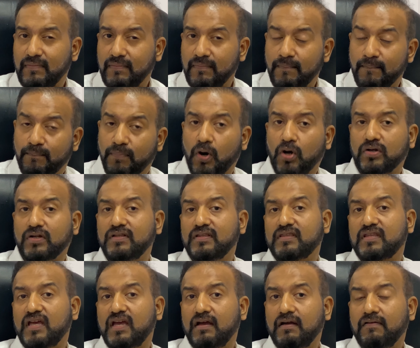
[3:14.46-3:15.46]

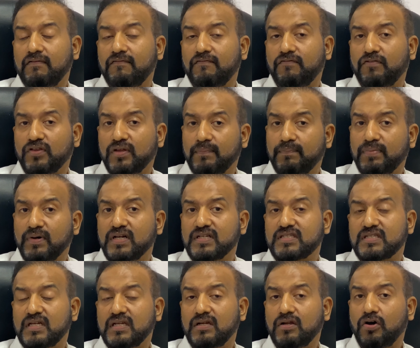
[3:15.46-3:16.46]
important thing for the
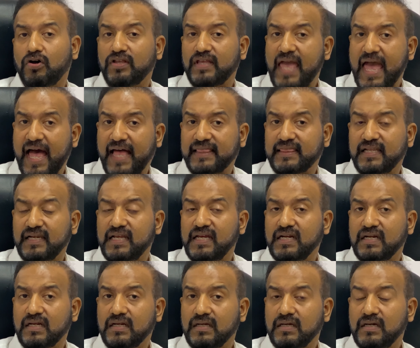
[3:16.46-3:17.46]
person or the
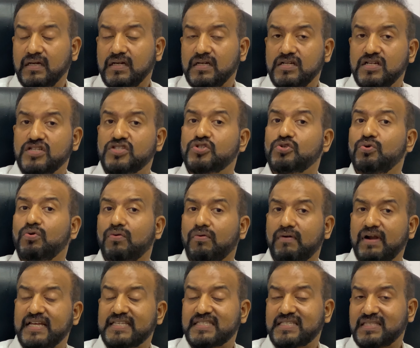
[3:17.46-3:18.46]
athlete is to
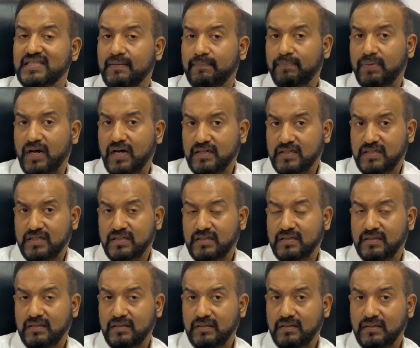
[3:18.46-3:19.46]
rest the part.
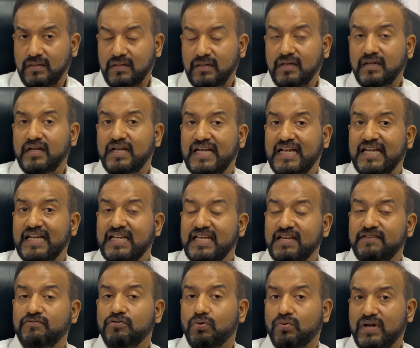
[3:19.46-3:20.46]

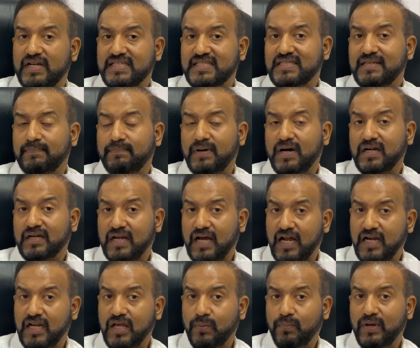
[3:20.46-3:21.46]
If you rest the part
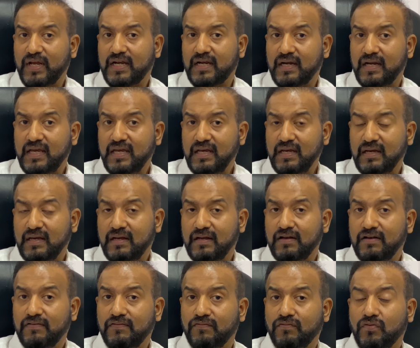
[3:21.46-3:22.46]
adequately
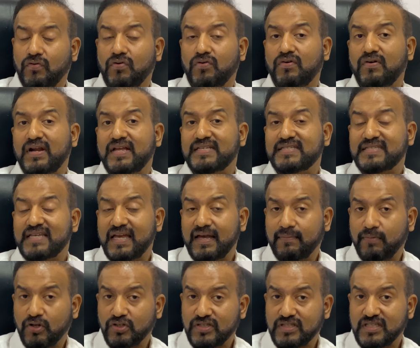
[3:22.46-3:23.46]
for say
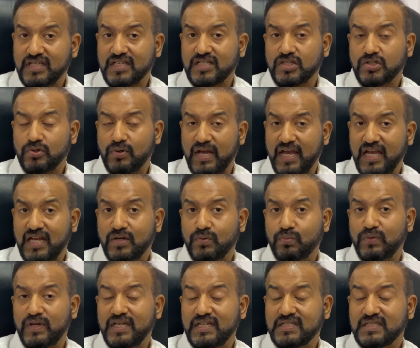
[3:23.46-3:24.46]
about 6 to
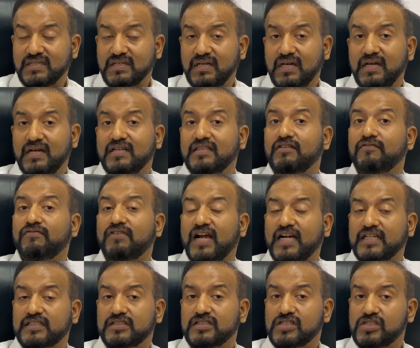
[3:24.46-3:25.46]
8 weeks, the
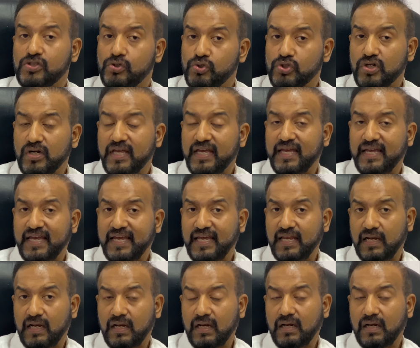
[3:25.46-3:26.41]
fractures usually heal.